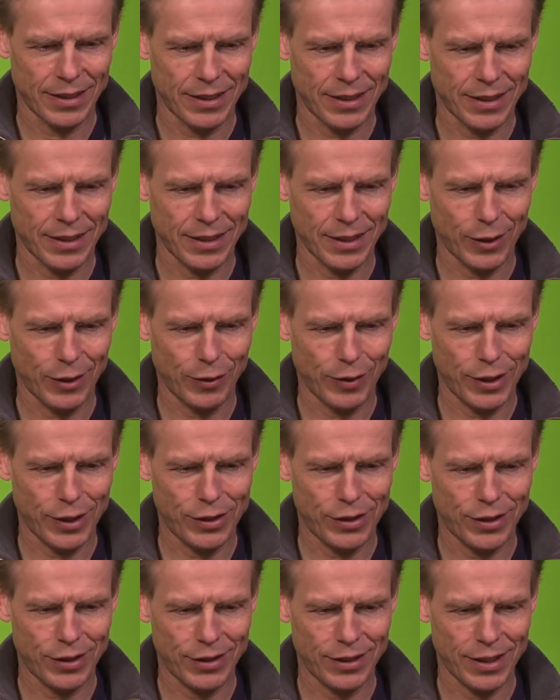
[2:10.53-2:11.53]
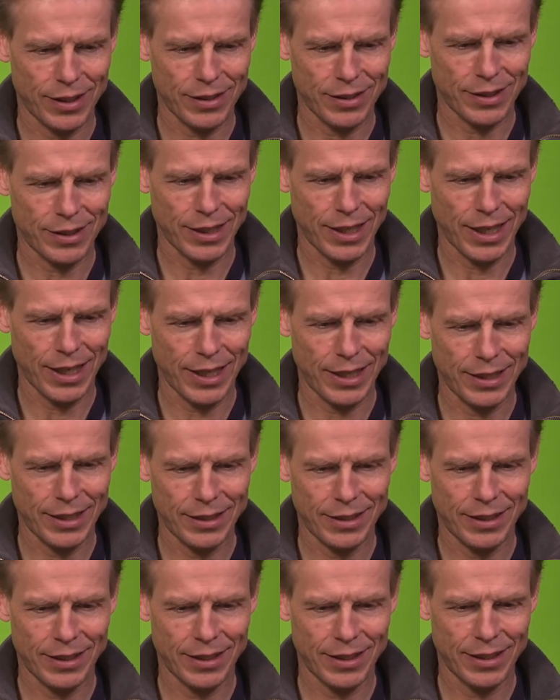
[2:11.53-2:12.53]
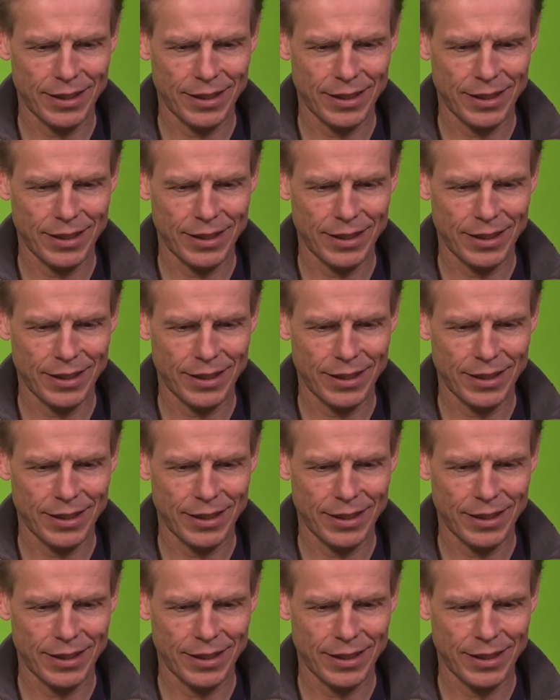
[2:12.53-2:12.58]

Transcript: And questions and slide.